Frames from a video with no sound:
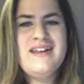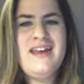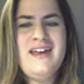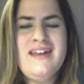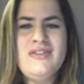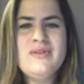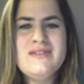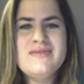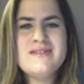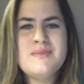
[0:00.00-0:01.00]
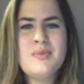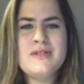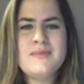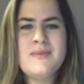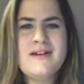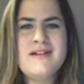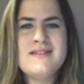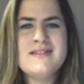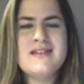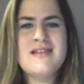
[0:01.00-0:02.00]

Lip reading: and 3 different sports balls.